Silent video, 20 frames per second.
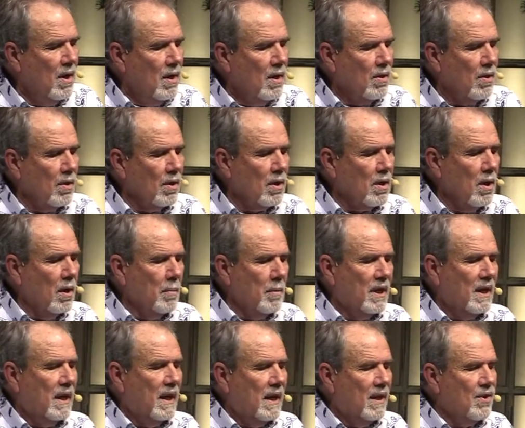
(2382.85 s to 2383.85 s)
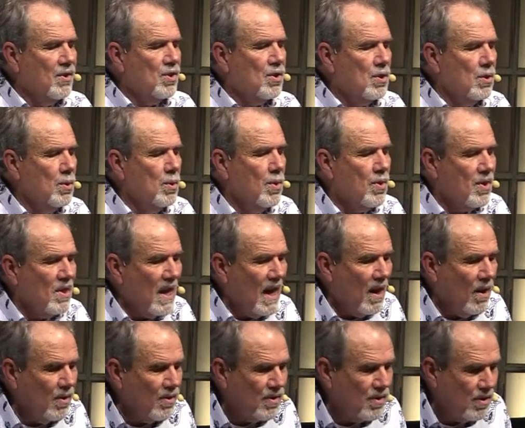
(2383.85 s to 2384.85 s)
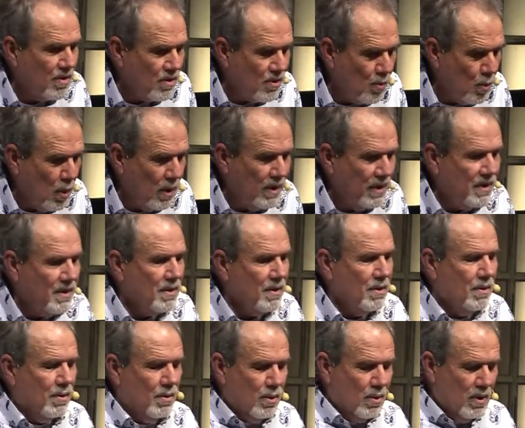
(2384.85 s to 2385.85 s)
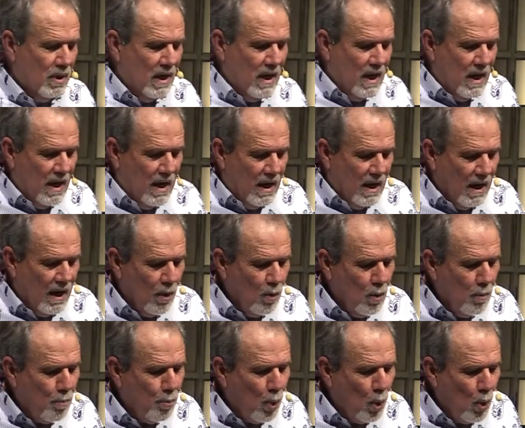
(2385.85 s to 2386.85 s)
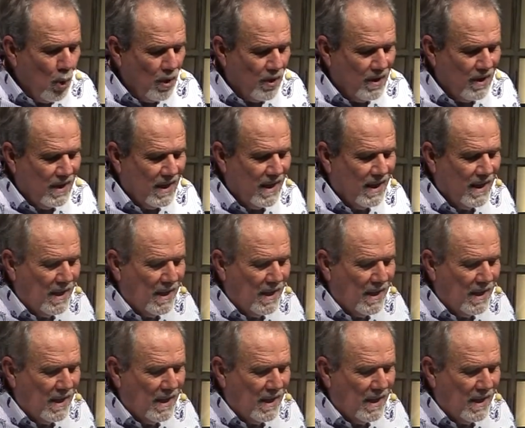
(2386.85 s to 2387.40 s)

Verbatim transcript: that are coming in 2022, how important it